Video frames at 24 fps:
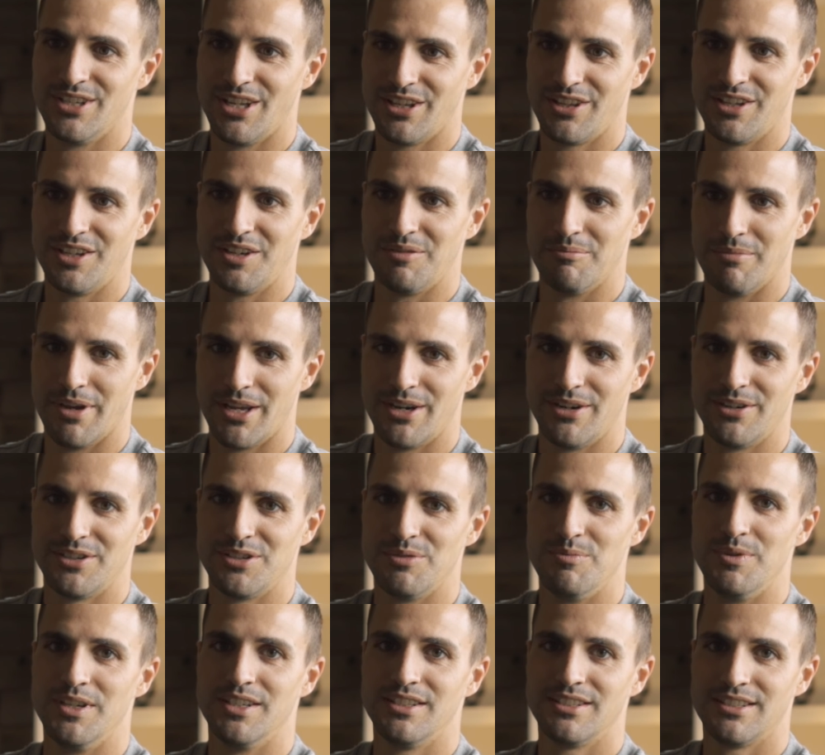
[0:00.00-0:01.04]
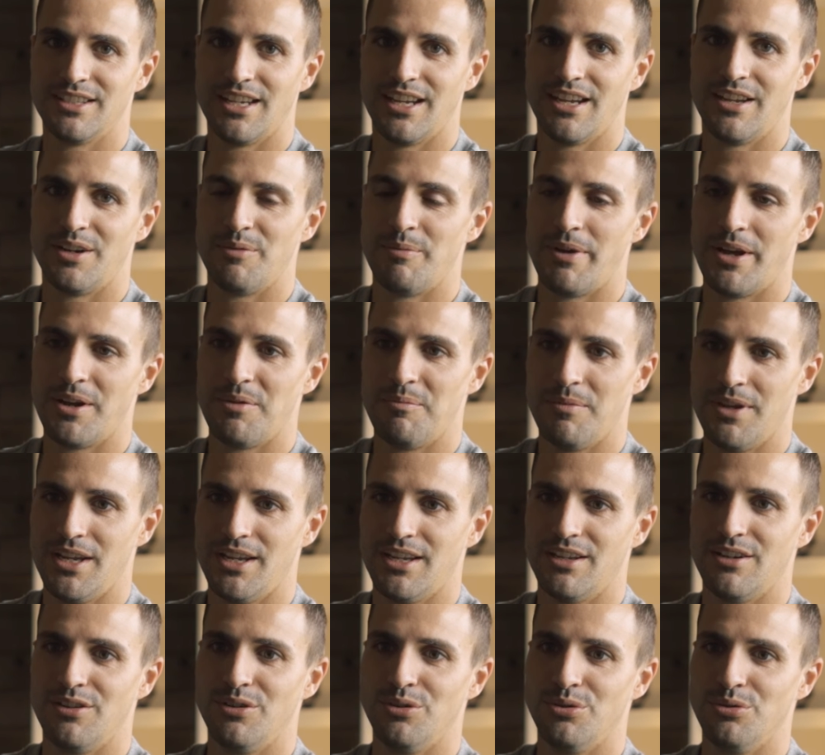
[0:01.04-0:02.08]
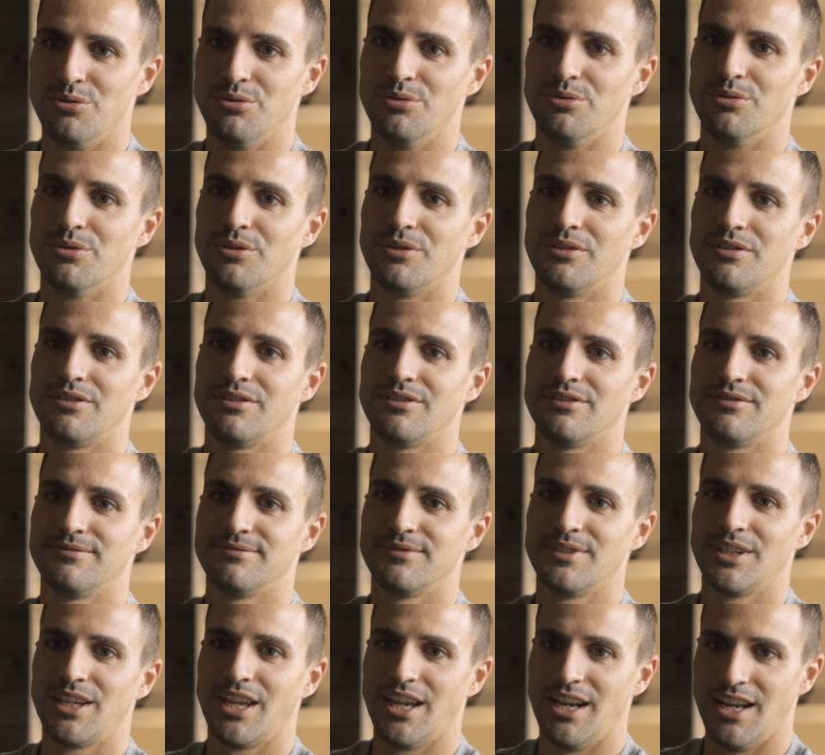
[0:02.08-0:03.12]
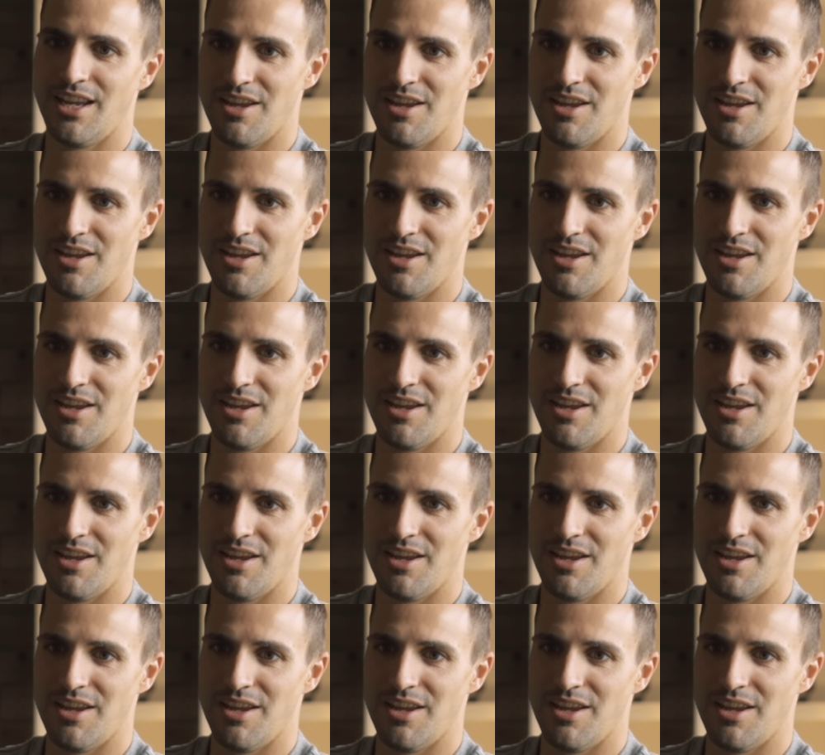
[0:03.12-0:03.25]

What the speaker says: nothing better to be said about a man who can